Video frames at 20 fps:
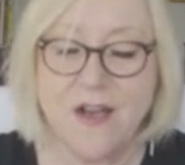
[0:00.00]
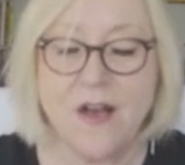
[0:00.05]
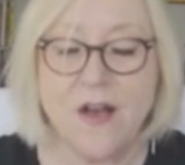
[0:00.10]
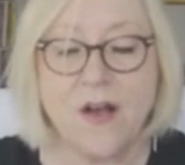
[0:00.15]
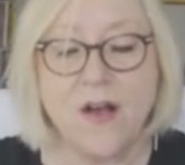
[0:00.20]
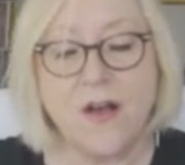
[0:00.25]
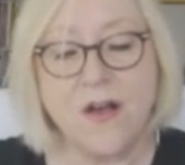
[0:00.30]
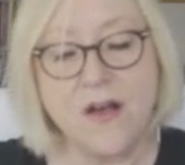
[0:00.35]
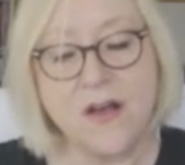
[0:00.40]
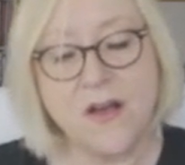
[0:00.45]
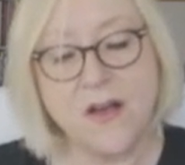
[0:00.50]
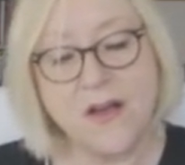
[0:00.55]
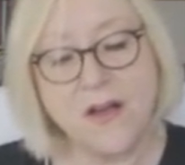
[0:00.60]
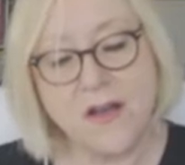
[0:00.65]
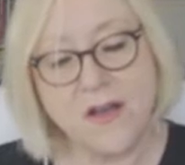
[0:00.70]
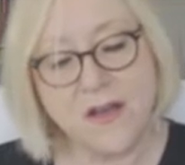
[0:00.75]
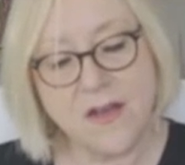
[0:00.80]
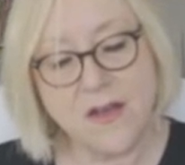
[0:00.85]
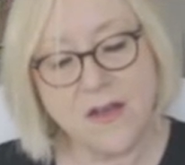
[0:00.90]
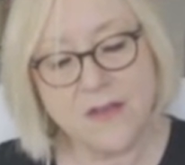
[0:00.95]

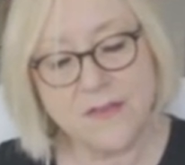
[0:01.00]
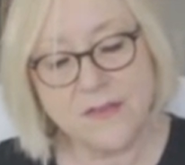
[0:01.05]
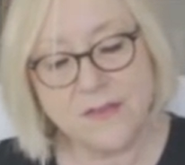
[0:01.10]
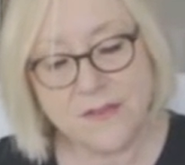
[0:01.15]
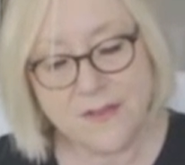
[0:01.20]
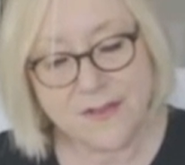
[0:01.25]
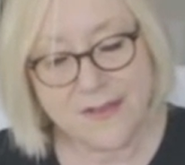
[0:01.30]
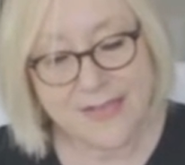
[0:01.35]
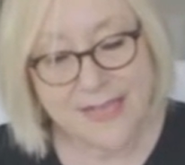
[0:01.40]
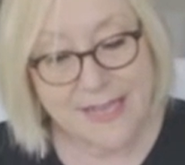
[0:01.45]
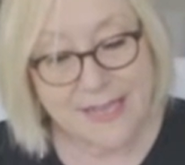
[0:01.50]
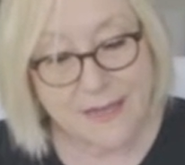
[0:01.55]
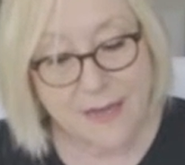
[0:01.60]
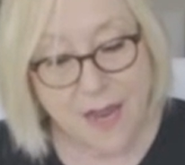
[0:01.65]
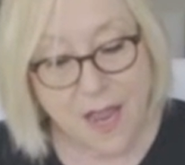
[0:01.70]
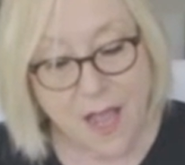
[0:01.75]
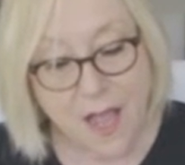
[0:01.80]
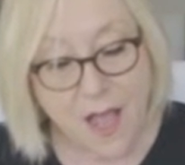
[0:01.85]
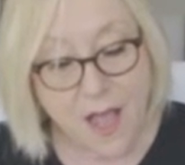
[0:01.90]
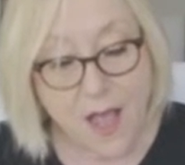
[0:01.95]
Oh, look
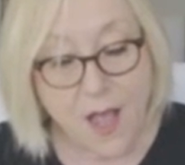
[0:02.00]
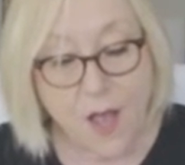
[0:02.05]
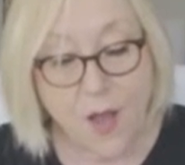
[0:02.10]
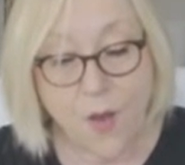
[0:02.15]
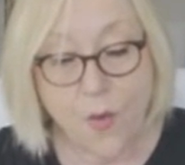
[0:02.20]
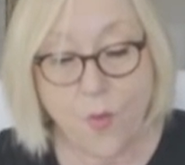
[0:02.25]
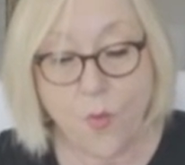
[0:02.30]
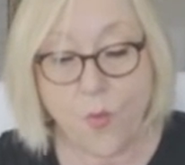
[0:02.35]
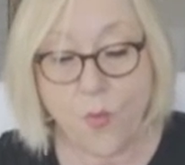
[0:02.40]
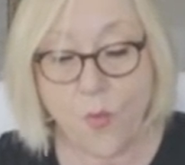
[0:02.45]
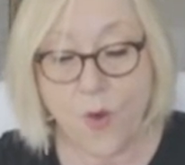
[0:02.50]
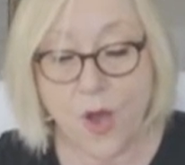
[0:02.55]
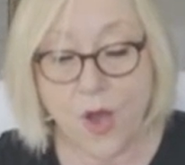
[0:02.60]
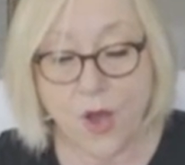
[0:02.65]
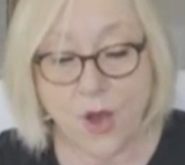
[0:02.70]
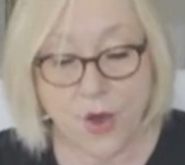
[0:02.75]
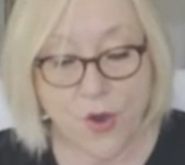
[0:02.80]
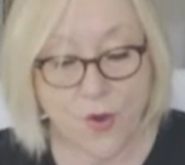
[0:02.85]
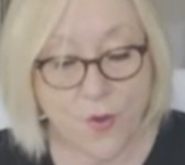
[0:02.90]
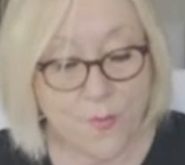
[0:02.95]
at,
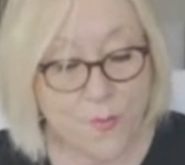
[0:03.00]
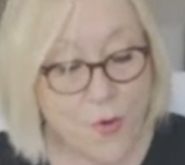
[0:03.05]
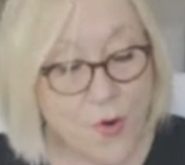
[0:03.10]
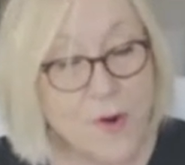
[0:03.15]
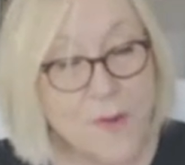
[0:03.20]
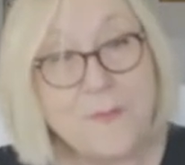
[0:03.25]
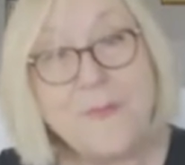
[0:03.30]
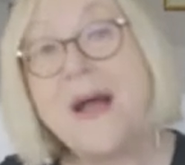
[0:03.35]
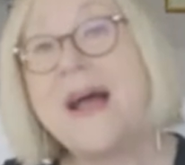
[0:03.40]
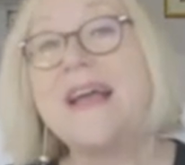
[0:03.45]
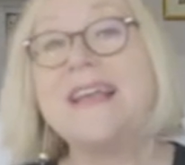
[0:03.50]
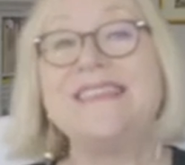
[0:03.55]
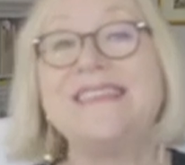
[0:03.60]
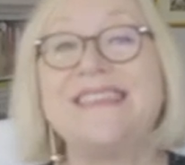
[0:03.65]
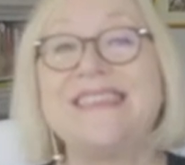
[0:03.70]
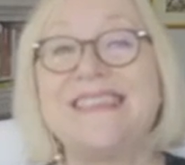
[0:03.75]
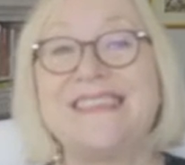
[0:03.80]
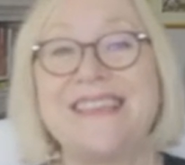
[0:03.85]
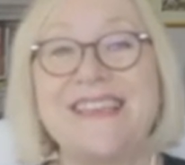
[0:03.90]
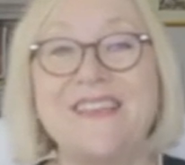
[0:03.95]
whoa, more
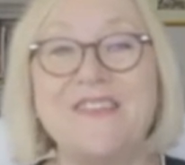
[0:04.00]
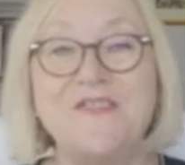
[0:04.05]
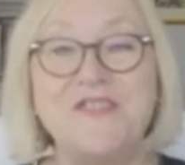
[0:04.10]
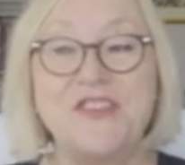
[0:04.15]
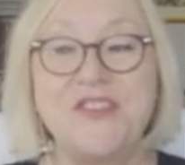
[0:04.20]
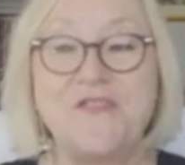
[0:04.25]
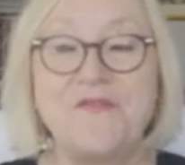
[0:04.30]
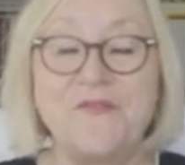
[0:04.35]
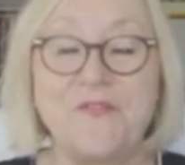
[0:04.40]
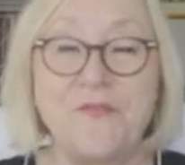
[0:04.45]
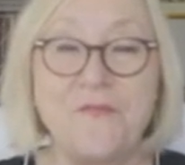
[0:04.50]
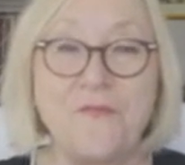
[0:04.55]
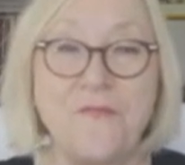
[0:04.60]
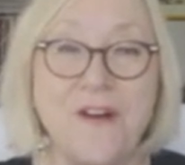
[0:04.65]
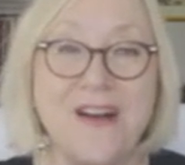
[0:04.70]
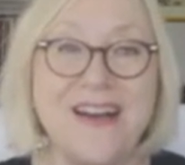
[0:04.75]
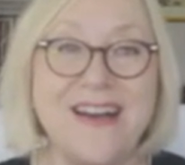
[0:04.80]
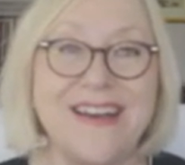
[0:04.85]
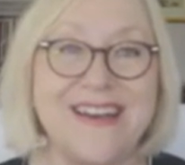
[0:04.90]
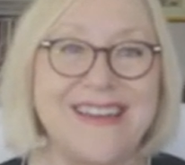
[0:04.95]
Pisces energy for
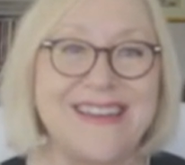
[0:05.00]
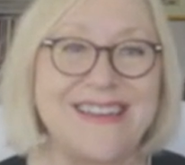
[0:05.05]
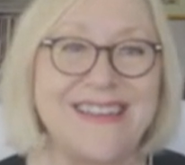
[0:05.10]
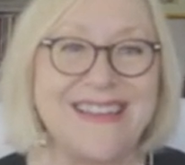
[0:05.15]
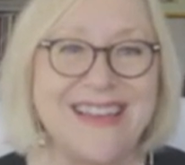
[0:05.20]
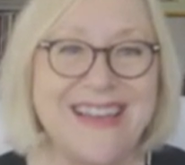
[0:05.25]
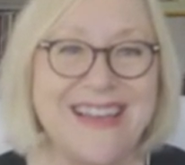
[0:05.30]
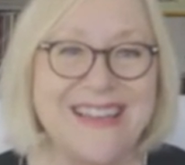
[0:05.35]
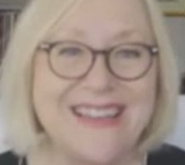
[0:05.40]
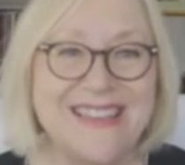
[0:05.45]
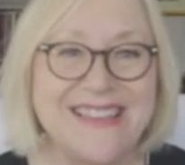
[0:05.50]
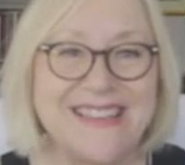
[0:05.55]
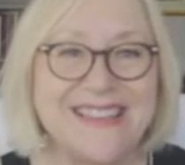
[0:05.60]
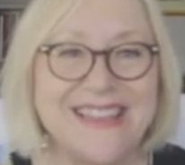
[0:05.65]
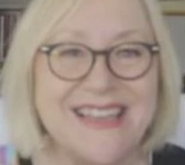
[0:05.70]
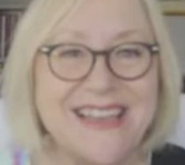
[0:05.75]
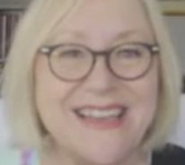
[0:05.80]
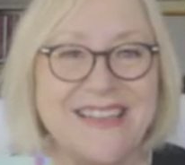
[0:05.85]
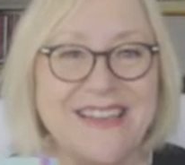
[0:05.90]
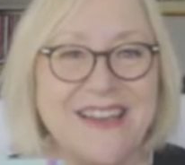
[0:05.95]
one. The
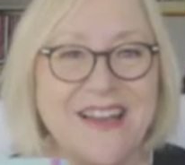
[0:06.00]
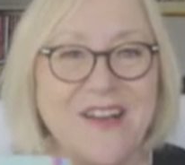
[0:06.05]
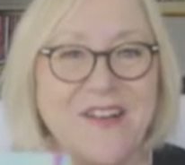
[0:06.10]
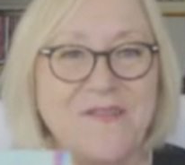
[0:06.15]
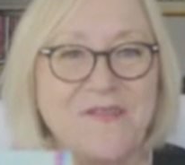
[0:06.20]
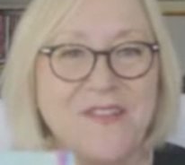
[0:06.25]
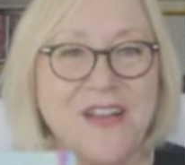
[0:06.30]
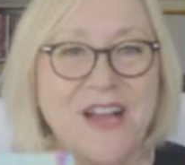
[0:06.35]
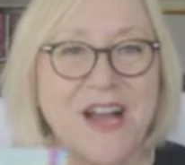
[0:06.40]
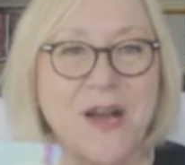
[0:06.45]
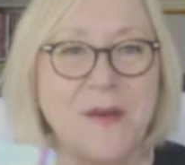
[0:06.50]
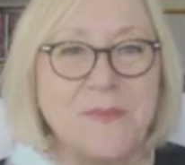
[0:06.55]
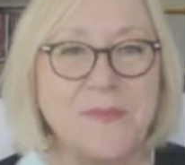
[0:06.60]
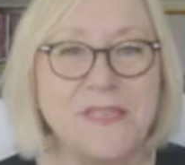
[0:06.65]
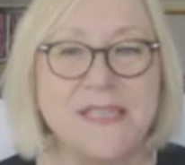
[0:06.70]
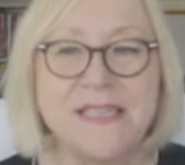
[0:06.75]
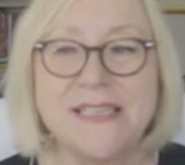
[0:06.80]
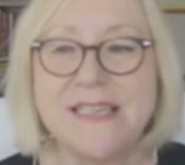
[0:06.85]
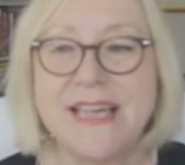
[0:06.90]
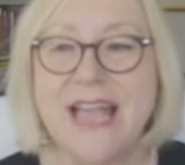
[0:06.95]
10 of
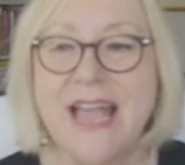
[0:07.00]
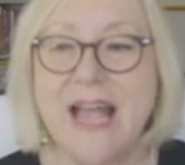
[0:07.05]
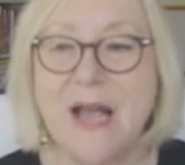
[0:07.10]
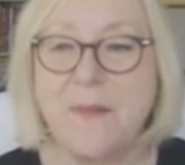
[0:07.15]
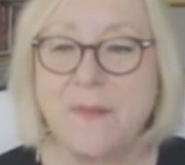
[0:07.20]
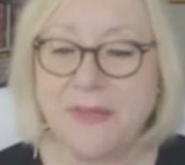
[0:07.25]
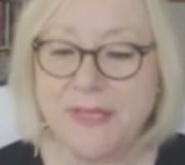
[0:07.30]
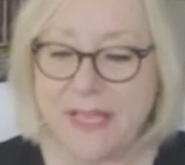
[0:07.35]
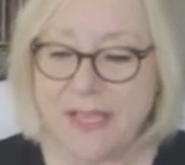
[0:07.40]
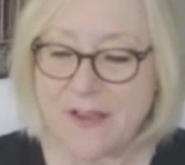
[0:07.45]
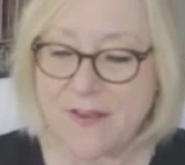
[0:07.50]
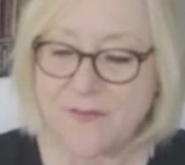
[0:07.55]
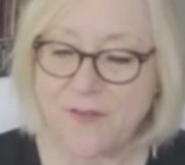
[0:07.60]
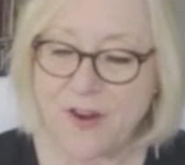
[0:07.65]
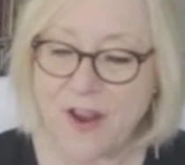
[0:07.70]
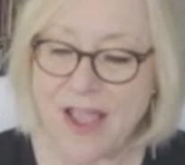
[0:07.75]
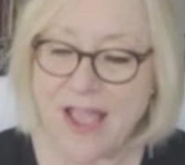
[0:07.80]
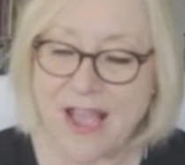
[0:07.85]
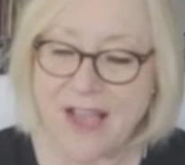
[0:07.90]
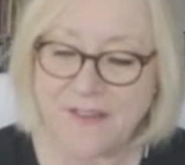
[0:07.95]
Cups is a happily
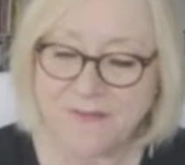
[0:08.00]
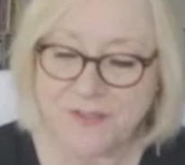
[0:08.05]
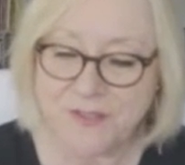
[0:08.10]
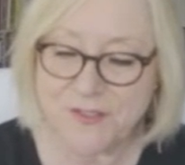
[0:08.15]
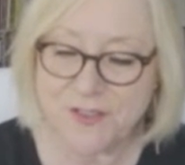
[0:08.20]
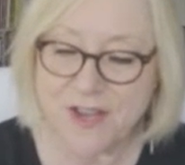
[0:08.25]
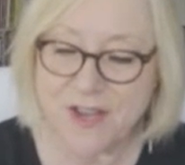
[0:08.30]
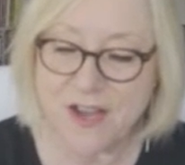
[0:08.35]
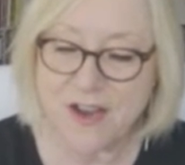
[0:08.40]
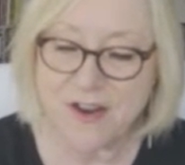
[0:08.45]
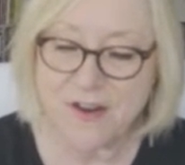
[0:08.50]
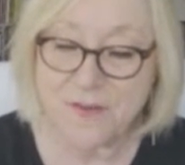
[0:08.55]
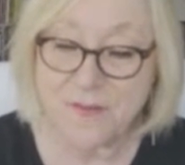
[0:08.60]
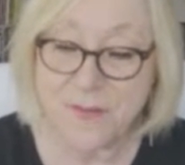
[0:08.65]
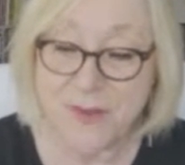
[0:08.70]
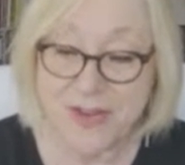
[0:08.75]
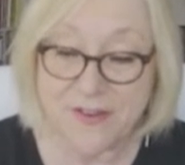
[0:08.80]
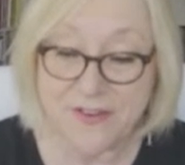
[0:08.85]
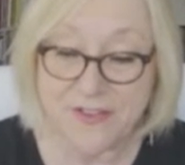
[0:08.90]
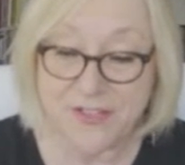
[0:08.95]
ever after card,
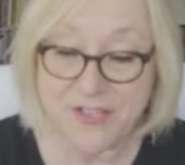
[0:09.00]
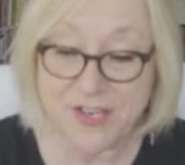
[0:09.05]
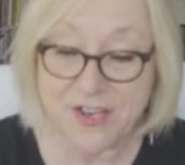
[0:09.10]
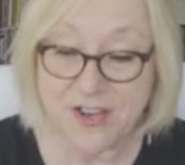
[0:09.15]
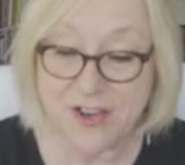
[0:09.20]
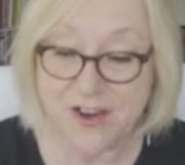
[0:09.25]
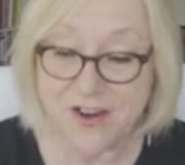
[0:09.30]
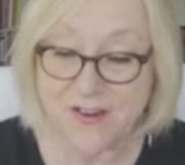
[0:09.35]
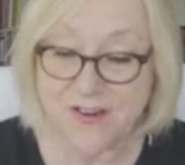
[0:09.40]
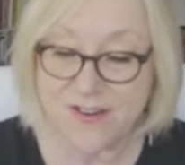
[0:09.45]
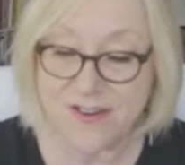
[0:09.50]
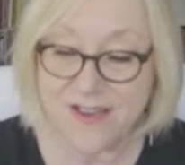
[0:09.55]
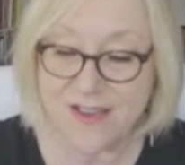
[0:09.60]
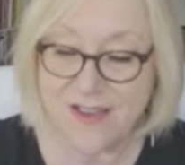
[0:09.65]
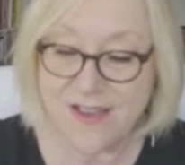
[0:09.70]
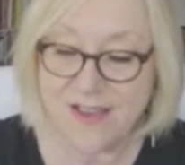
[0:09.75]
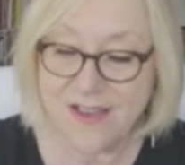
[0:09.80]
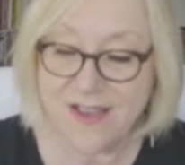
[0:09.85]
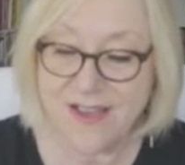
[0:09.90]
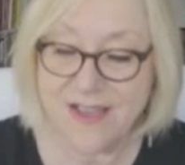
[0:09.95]
marriage card.
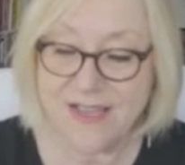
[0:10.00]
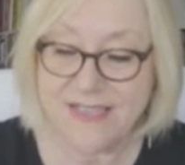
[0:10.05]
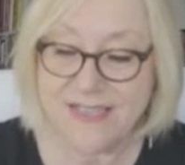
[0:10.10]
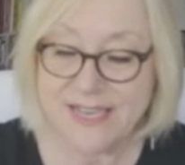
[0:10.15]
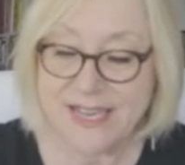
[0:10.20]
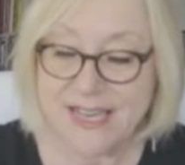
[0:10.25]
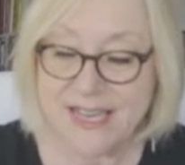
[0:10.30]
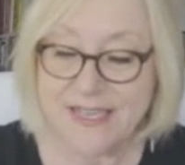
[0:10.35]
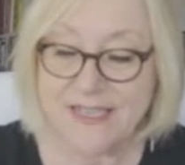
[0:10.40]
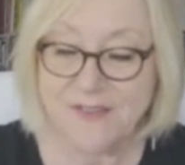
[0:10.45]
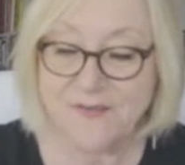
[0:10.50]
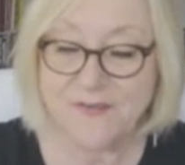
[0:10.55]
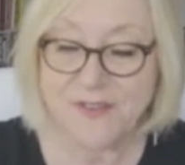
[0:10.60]
10 of